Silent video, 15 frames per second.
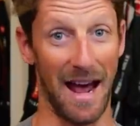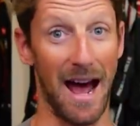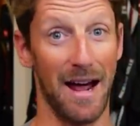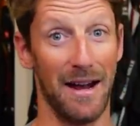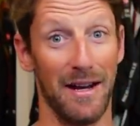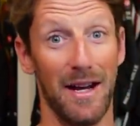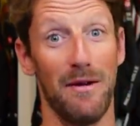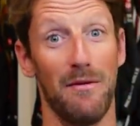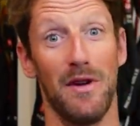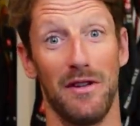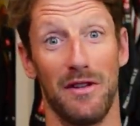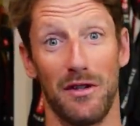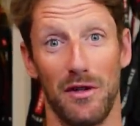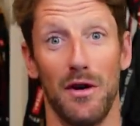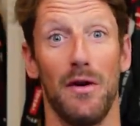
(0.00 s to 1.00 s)
and it
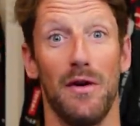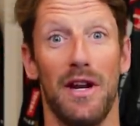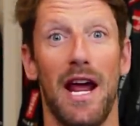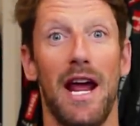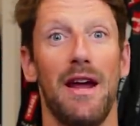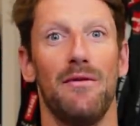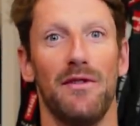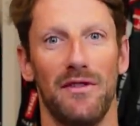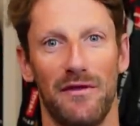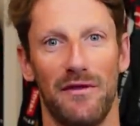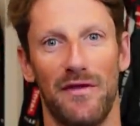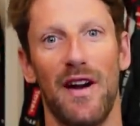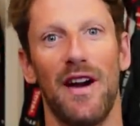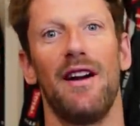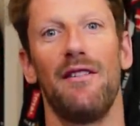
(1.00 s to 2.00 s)
was good. It was
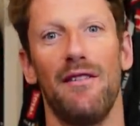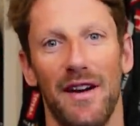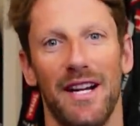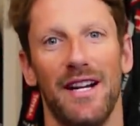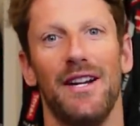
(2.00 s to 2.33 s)
very